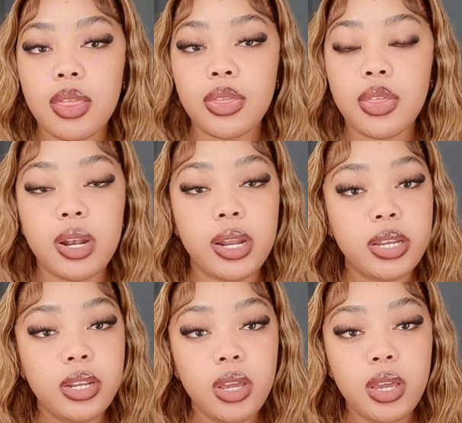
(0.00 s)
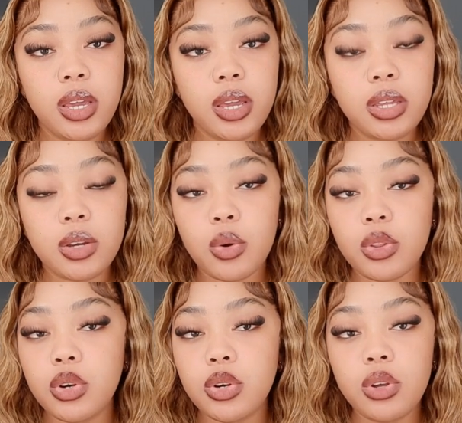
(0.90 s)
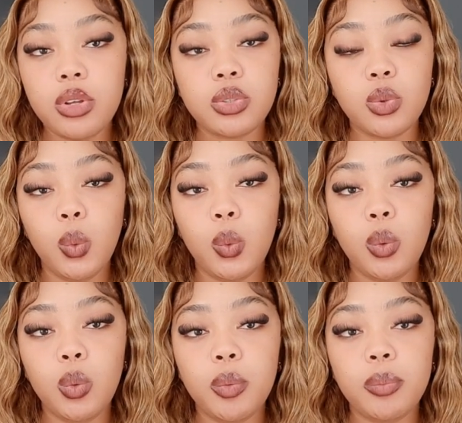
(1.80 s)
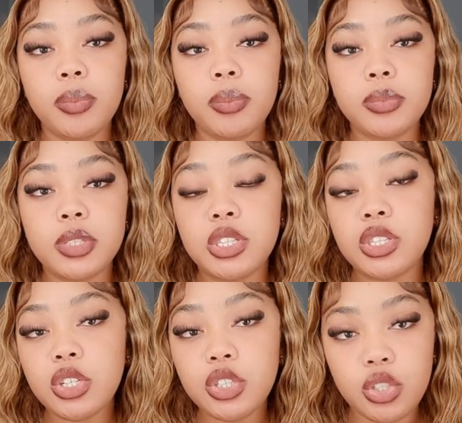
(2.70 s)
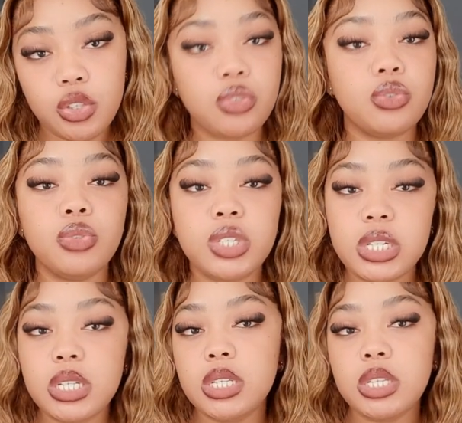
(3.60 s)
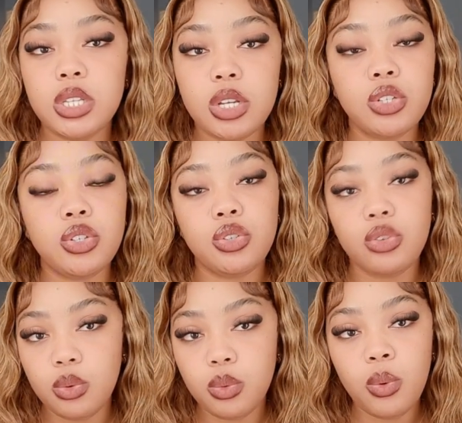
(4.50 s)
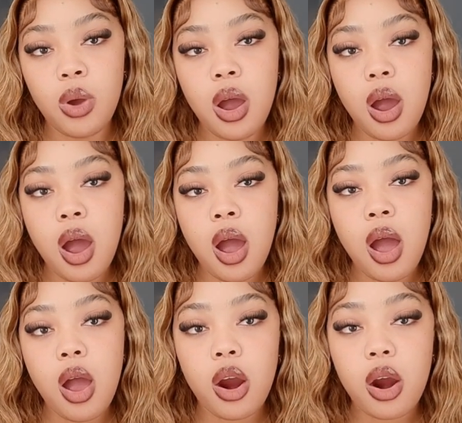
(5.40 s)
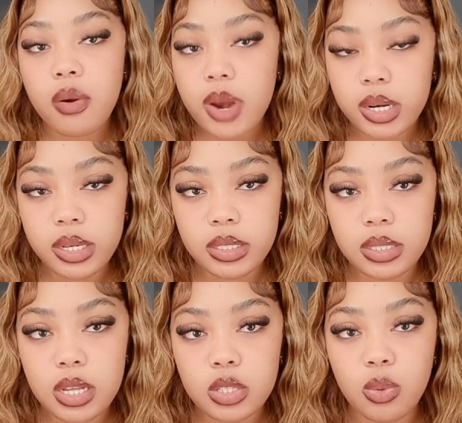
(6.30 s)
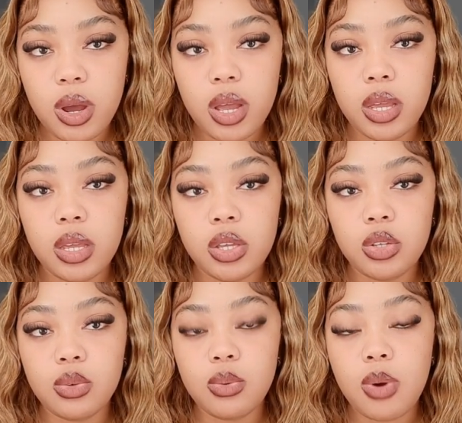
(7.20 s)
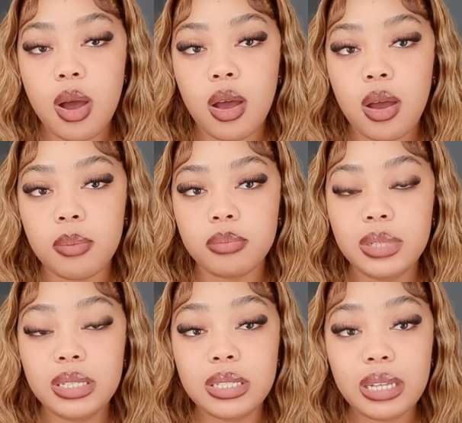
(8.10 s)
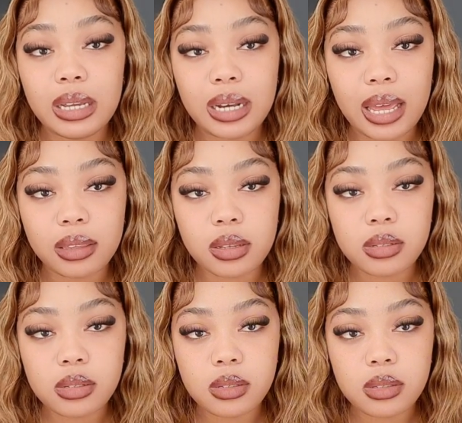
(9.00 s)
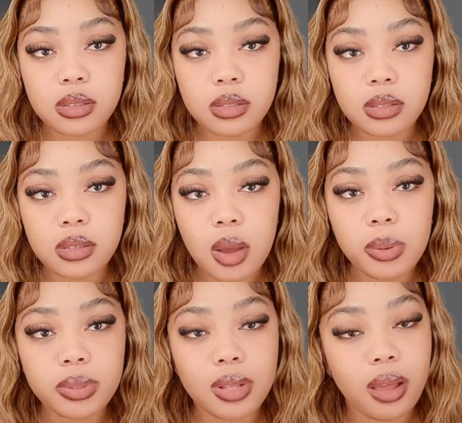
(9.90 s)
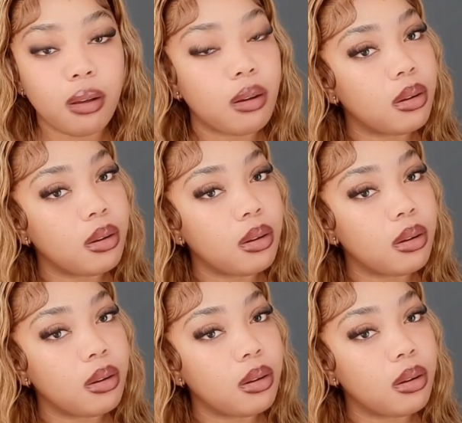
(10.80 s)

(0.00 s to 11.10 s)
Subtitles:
the lady or the nurse who stitched you didn't stitch you correctly. That's why you are bleeding like this. I was like,